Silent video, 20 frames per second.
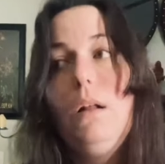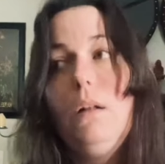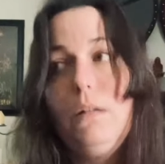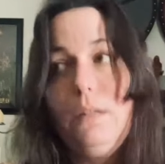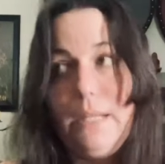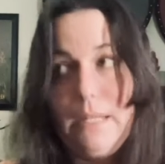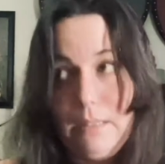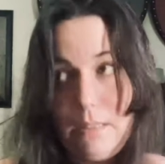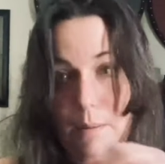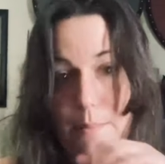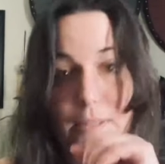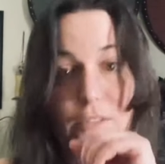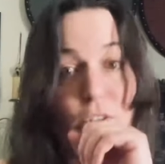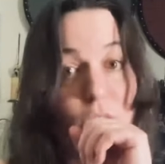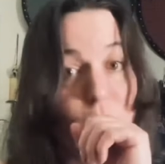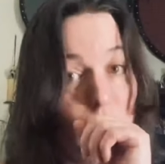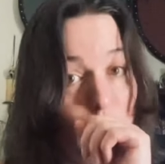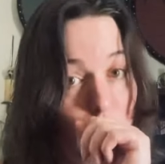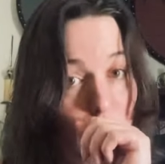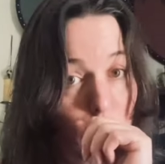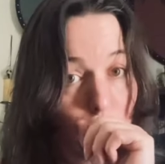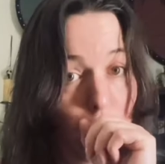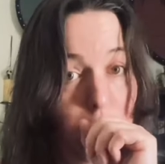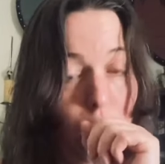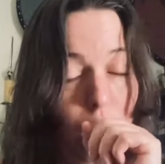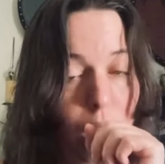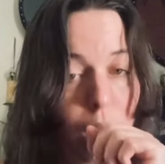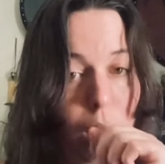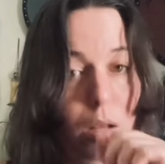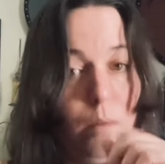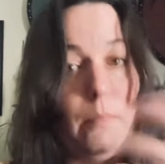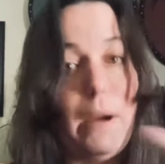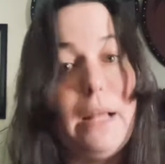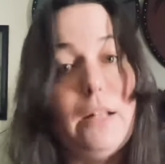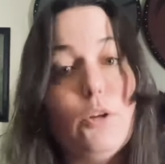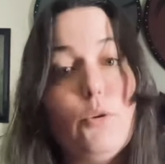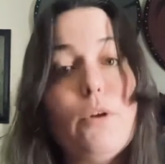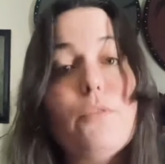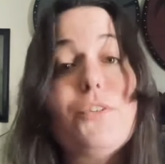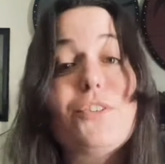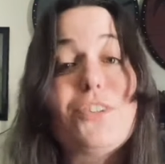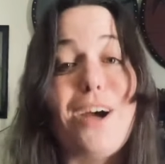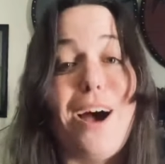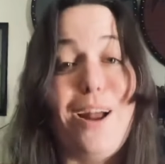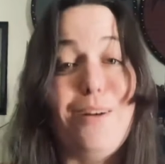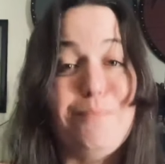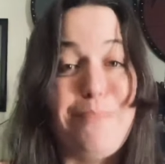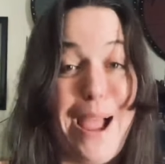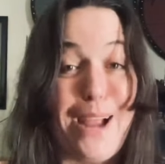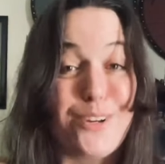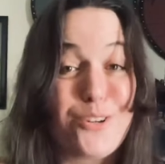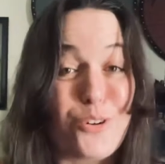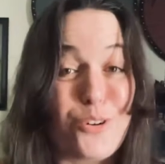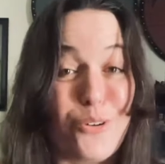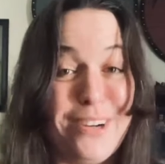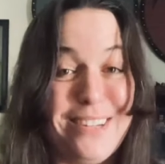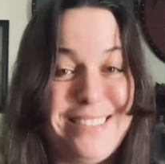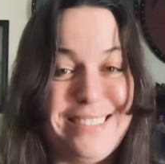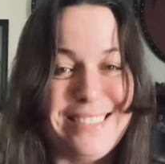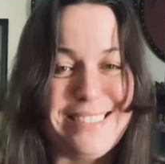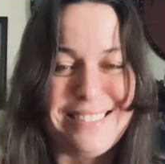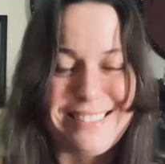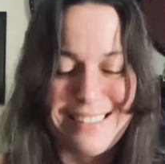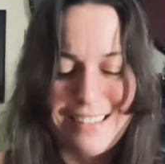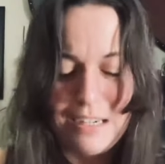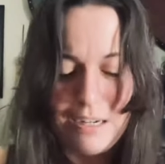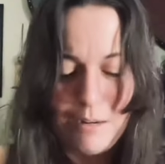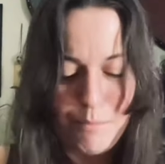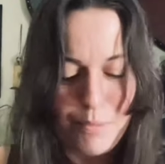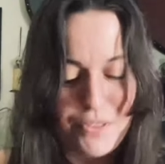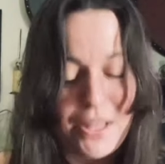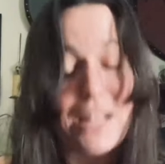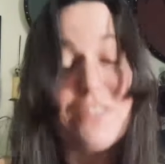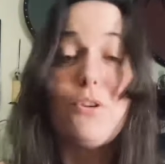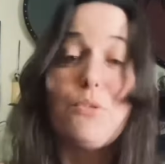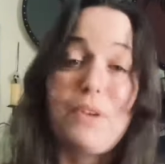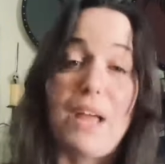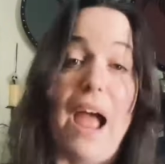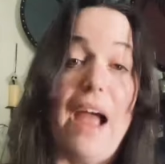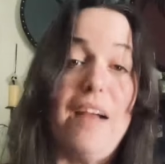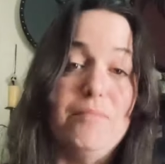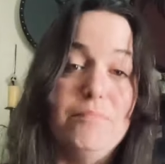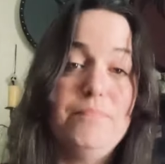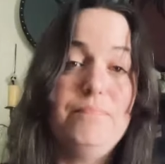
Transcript: It limits my Louis Vuitton bag choices, but that's okay.